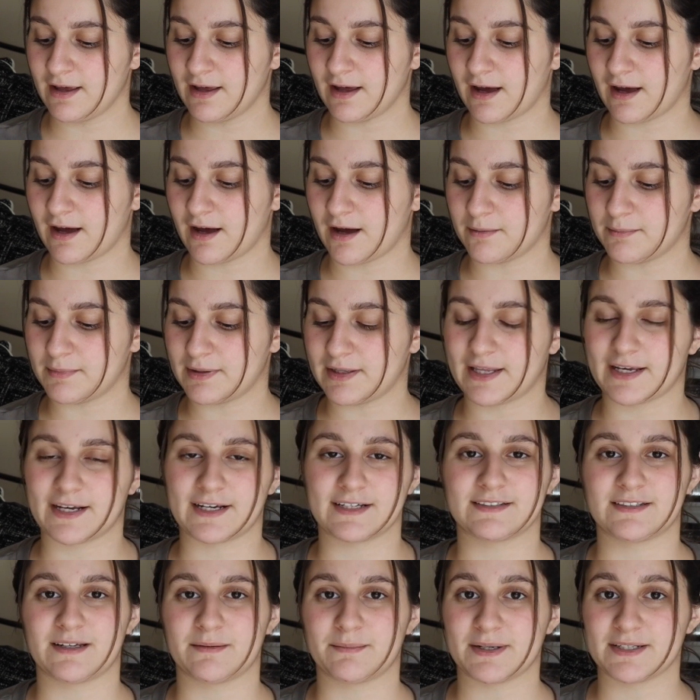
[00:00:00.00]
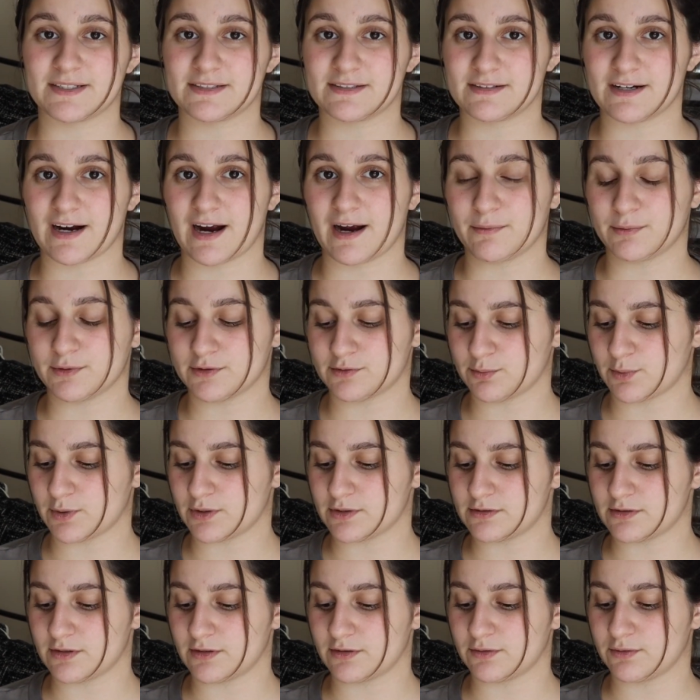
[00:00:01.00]
And like I said, my sty was
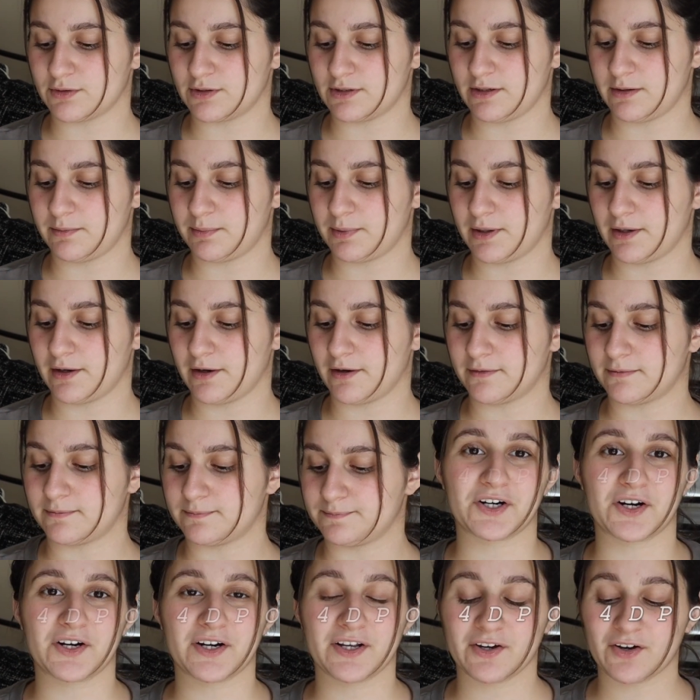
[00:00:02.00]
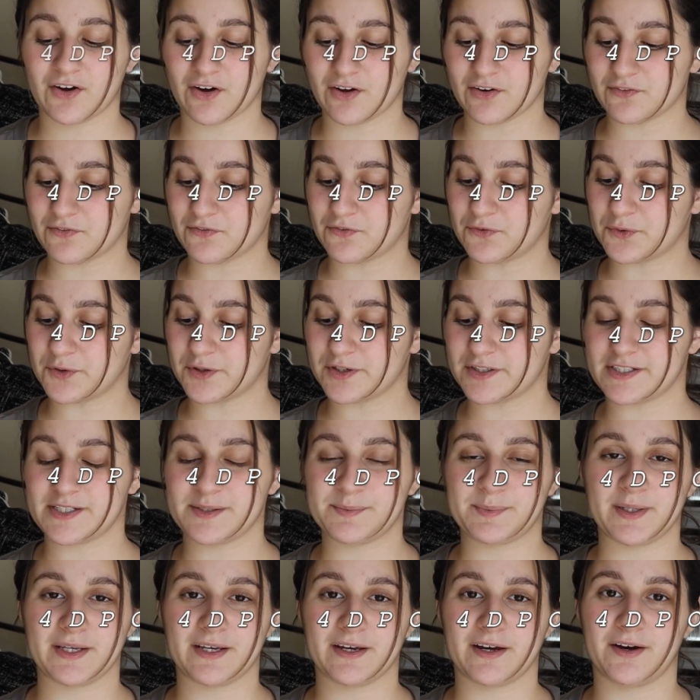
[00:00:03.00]
worse on 3 DPO. Starting on 4
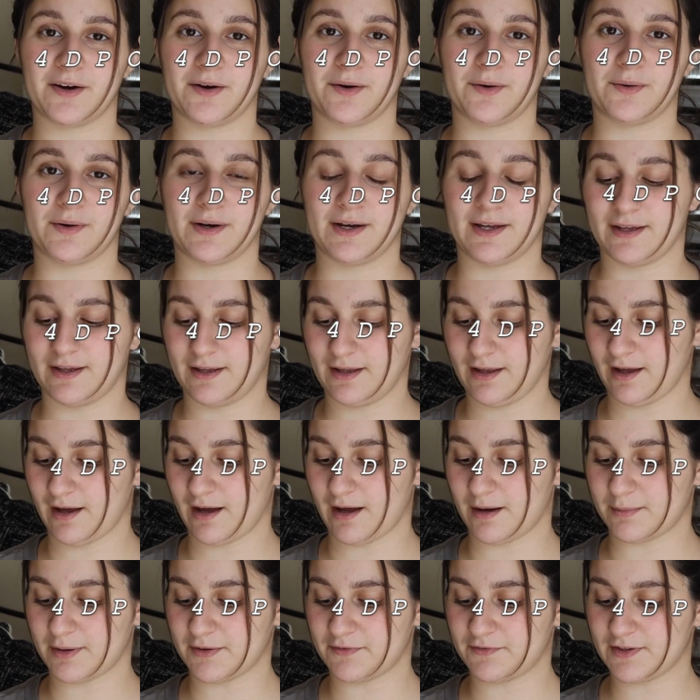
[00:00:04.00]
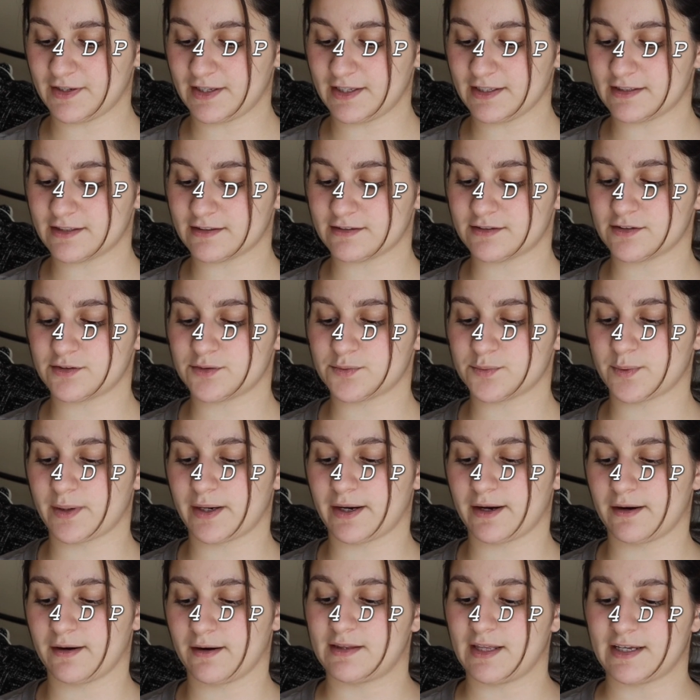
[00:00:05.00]
DPO, I feel like this is
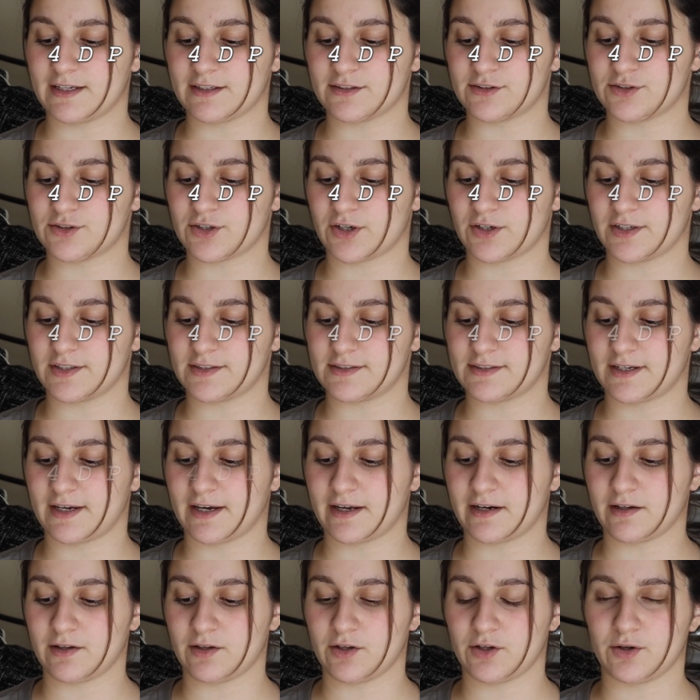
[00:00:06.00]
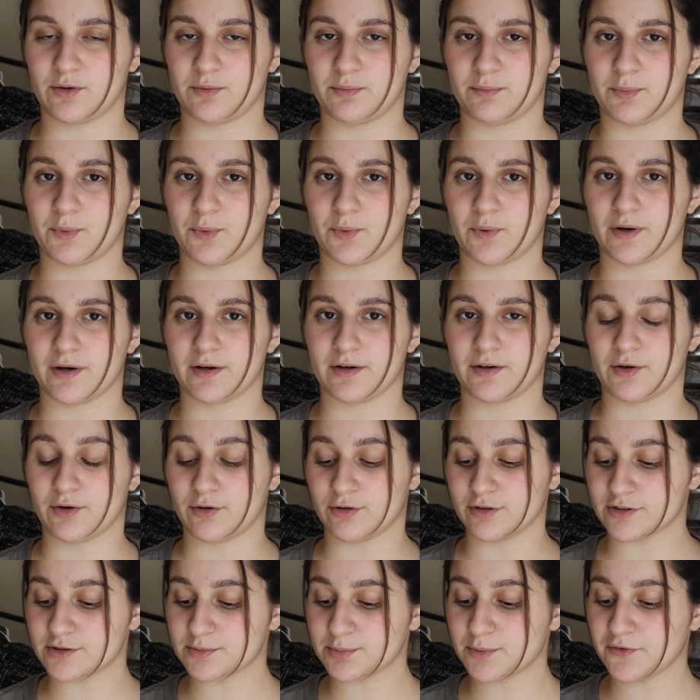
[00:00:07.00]
where things started to get a little more
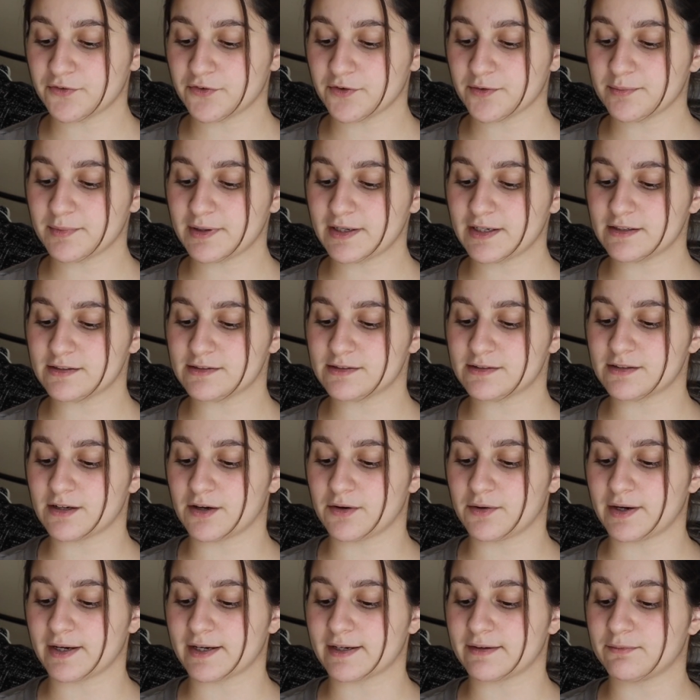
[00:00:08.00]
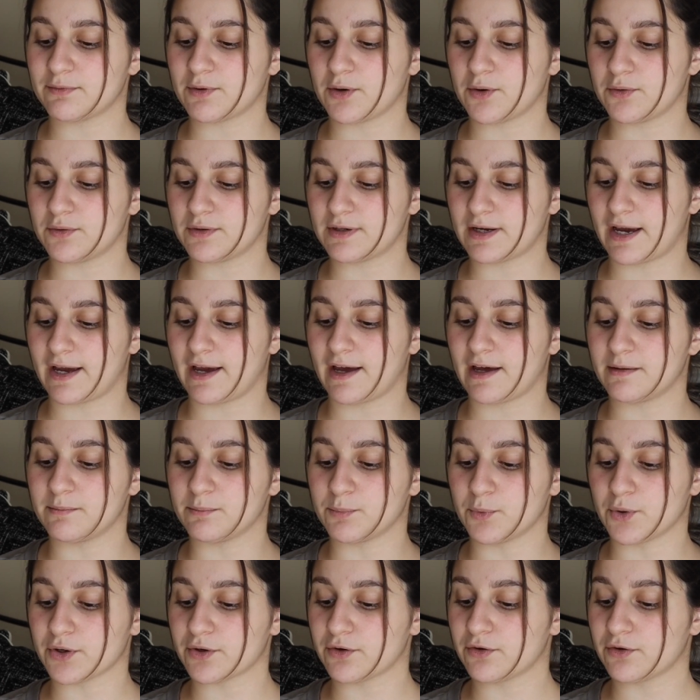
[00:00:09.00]
noticeable for me. So I wrote I had more